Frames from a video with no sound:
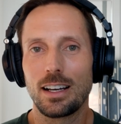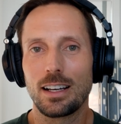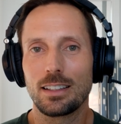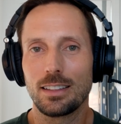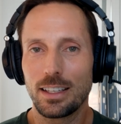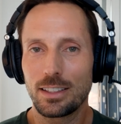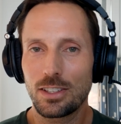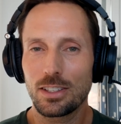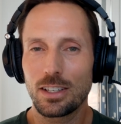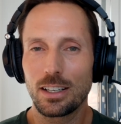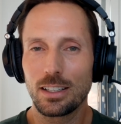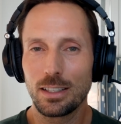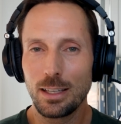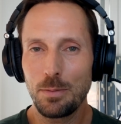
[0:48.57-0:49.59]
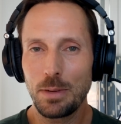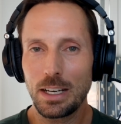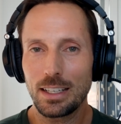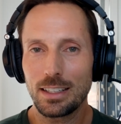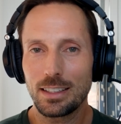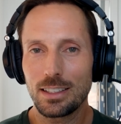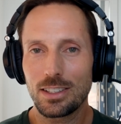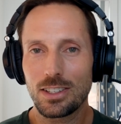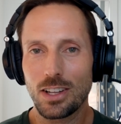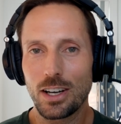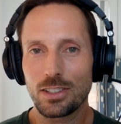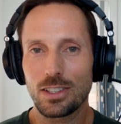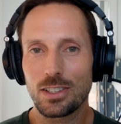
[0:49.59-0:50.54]
Let's eliminate these
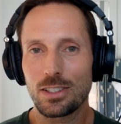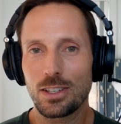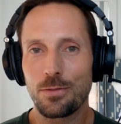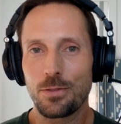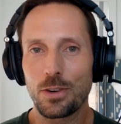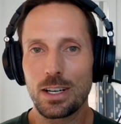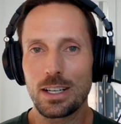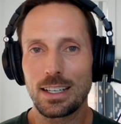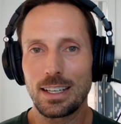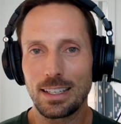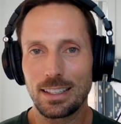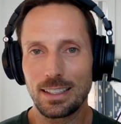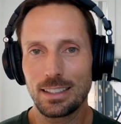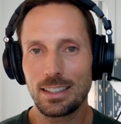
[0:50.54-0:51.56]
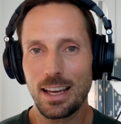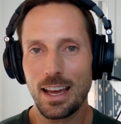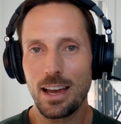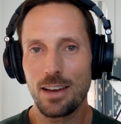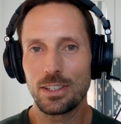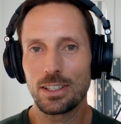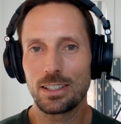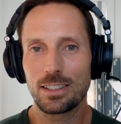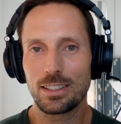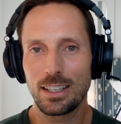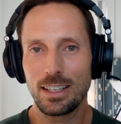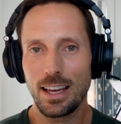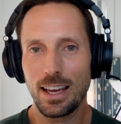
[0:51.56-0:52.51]
thoughts of suffering and get to heaven
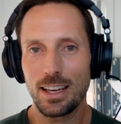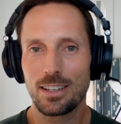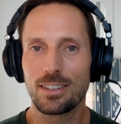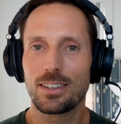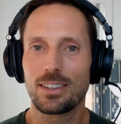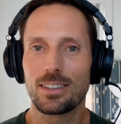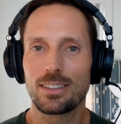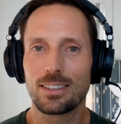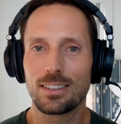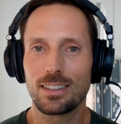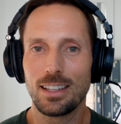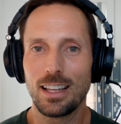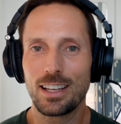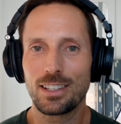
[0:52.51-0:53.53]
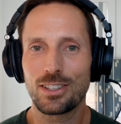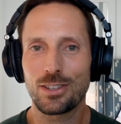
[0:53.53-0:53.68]
today. Let's